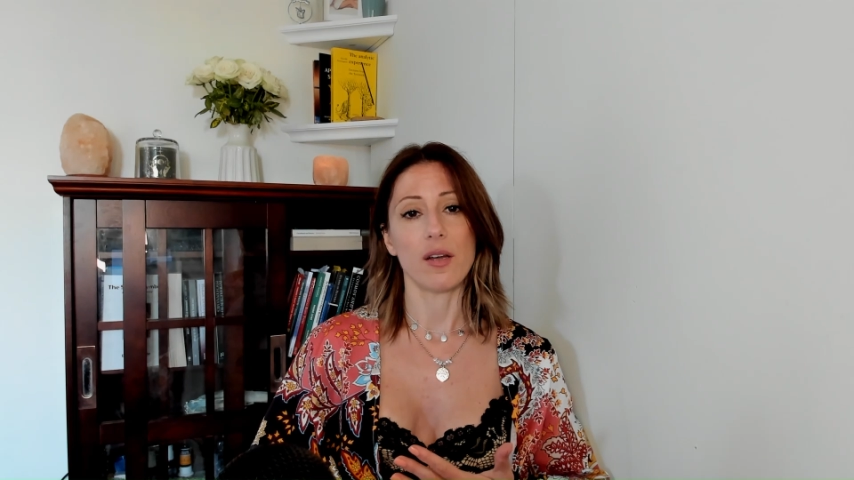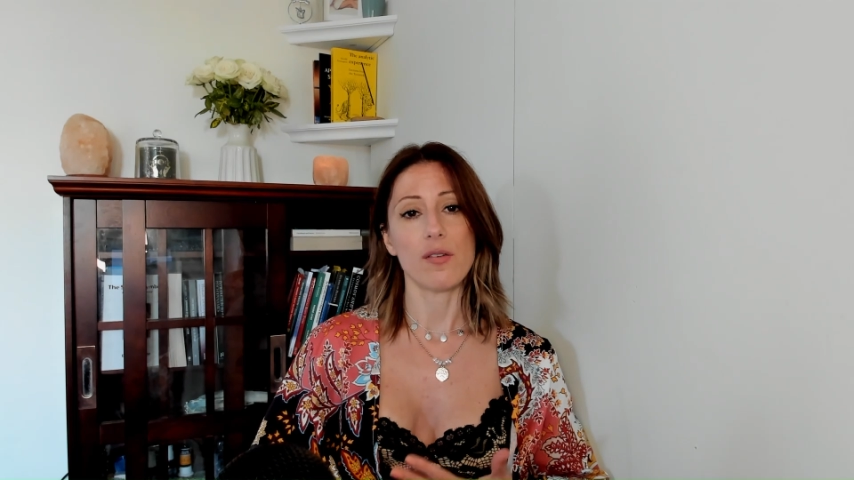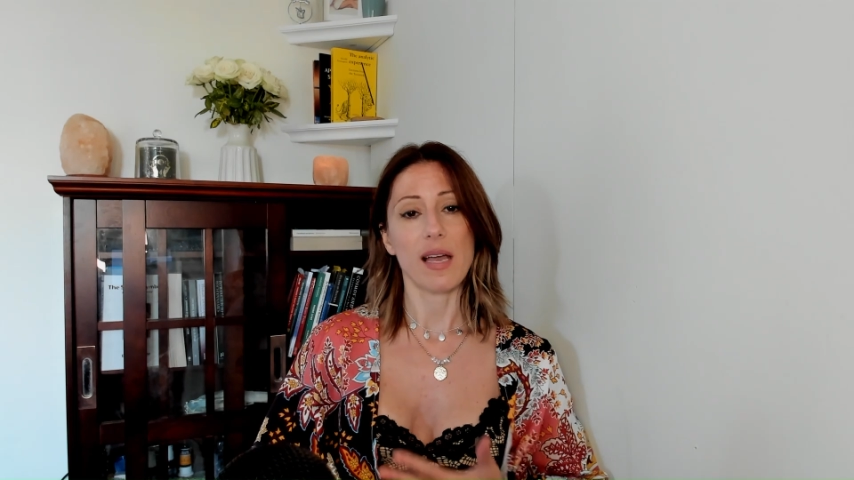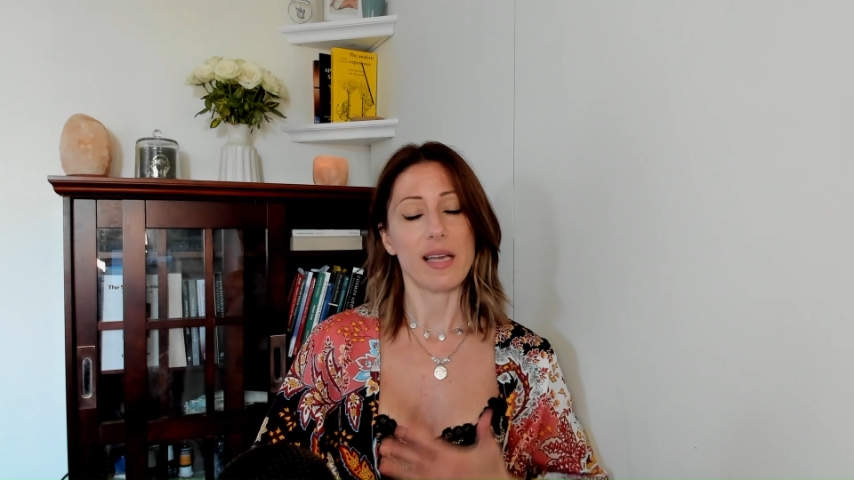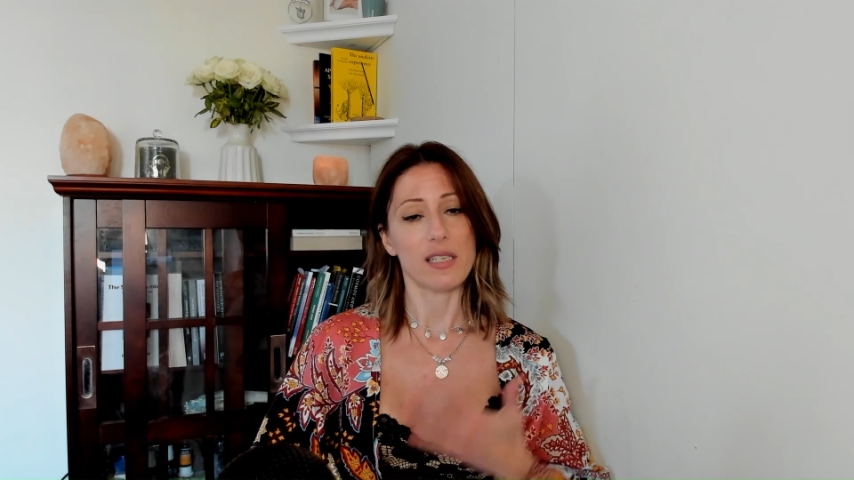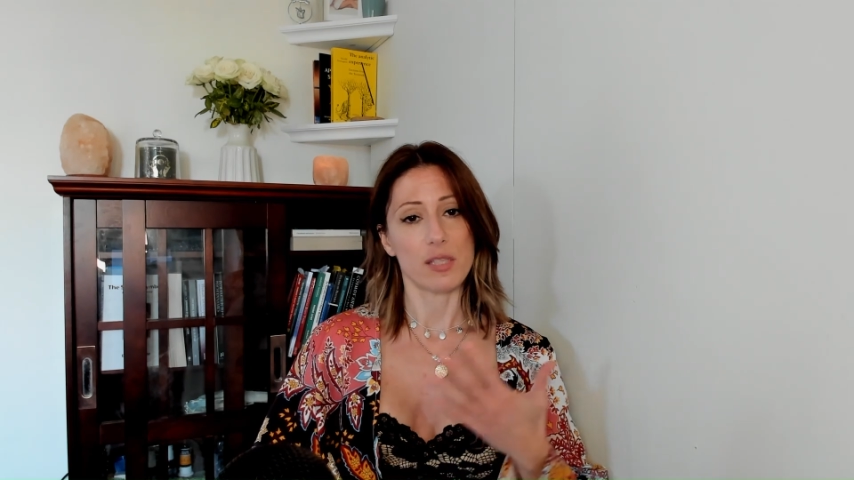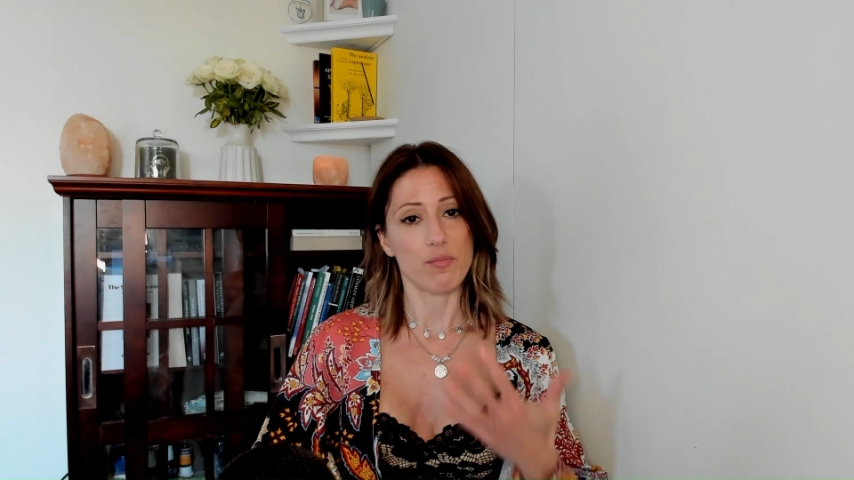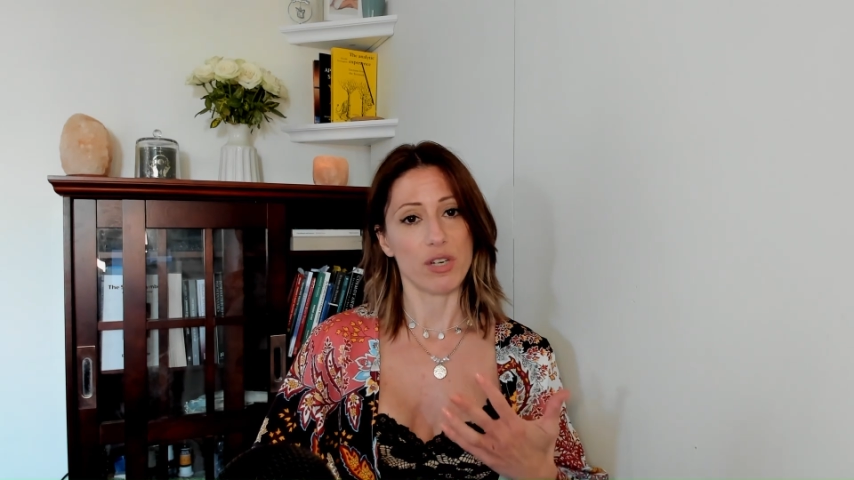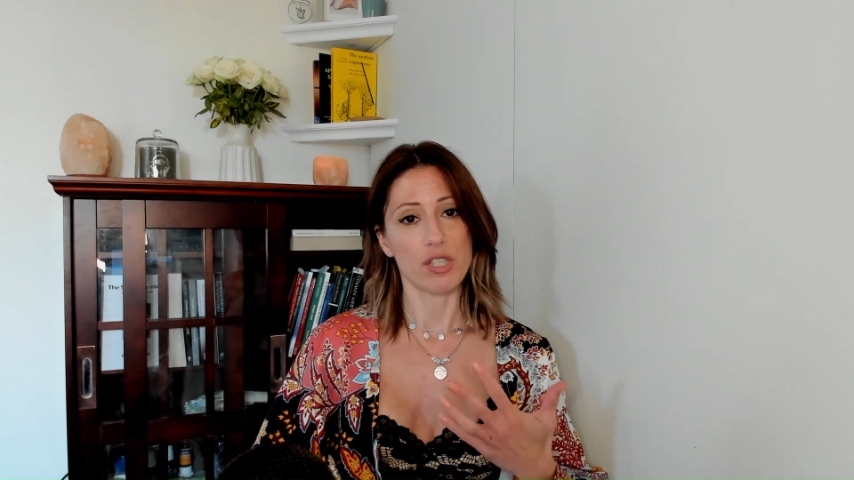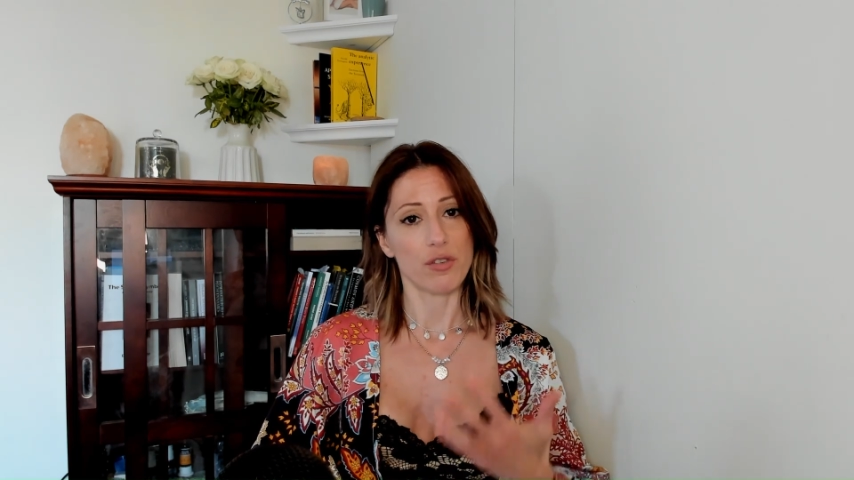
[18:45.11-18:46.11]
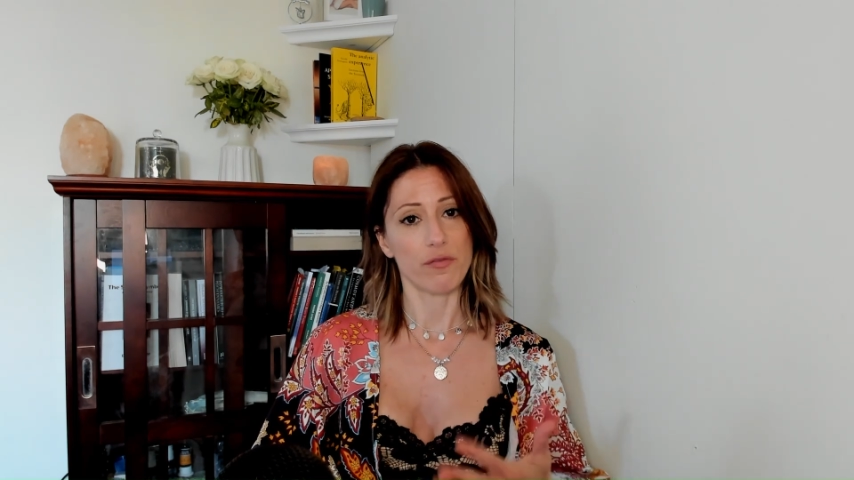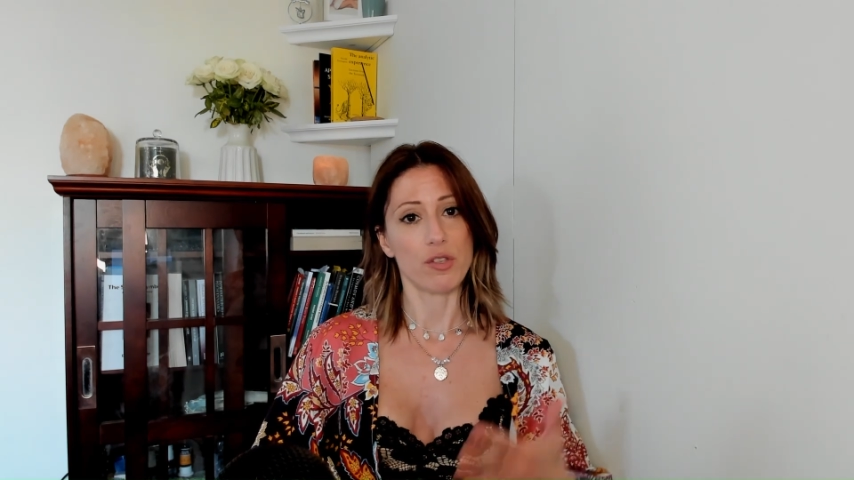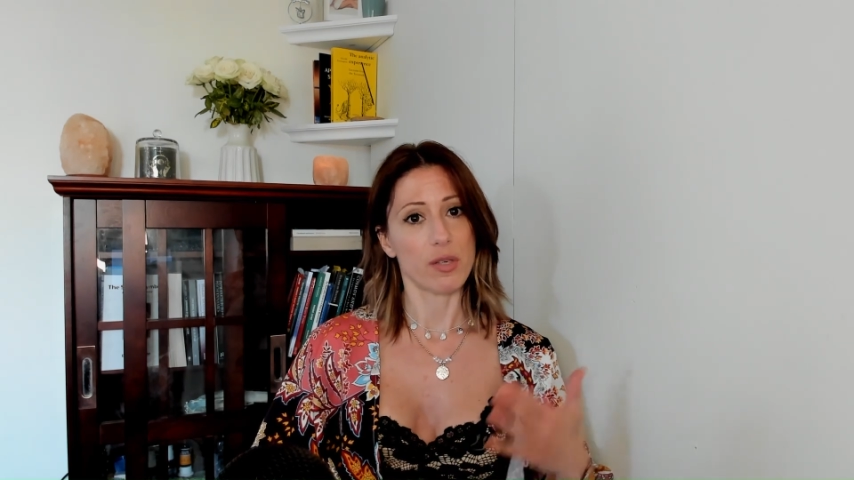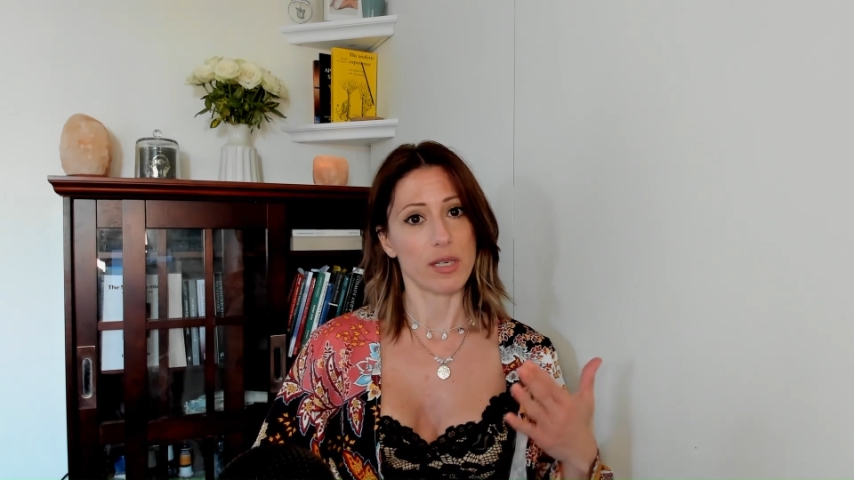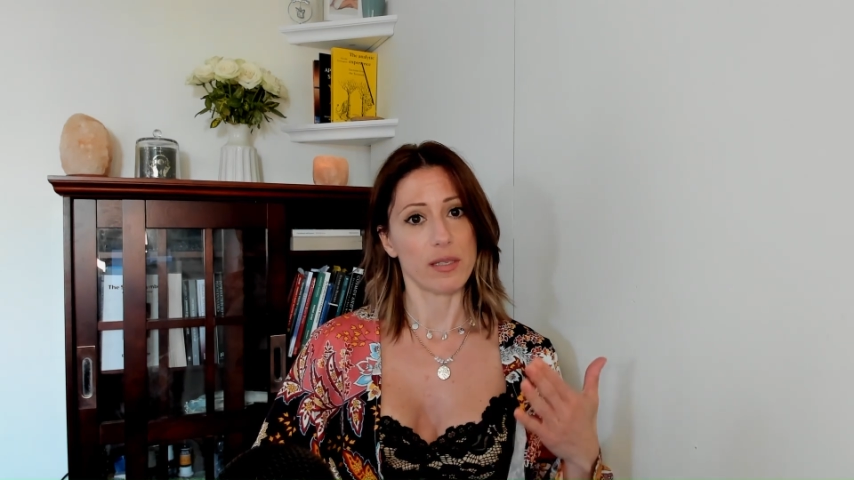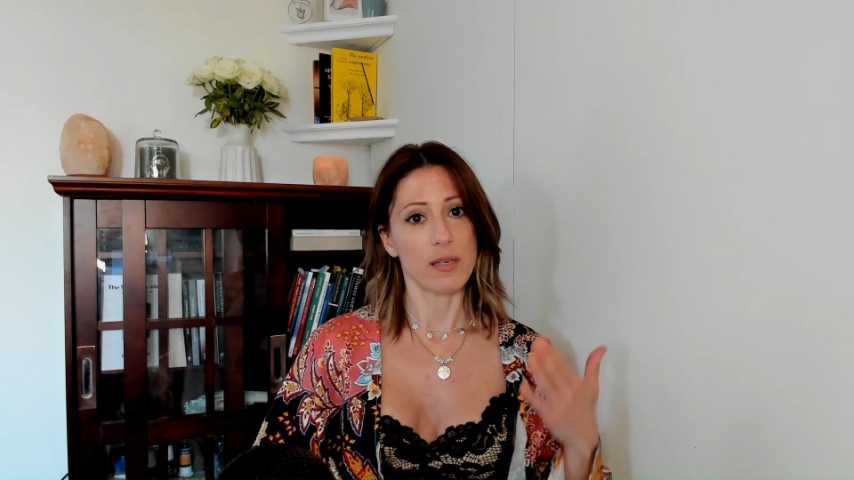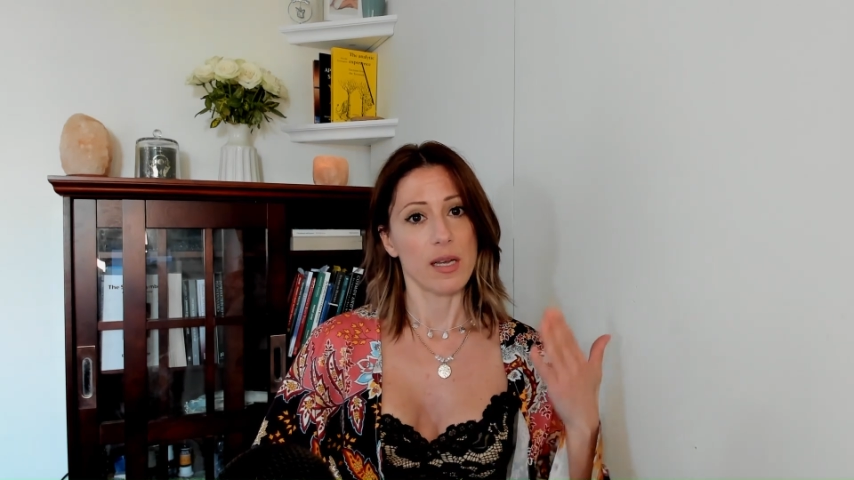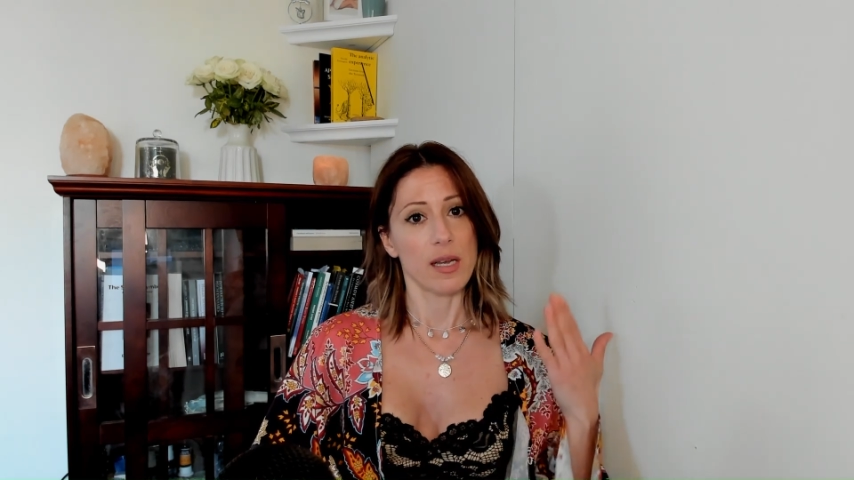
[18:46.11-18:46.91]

that expression of you can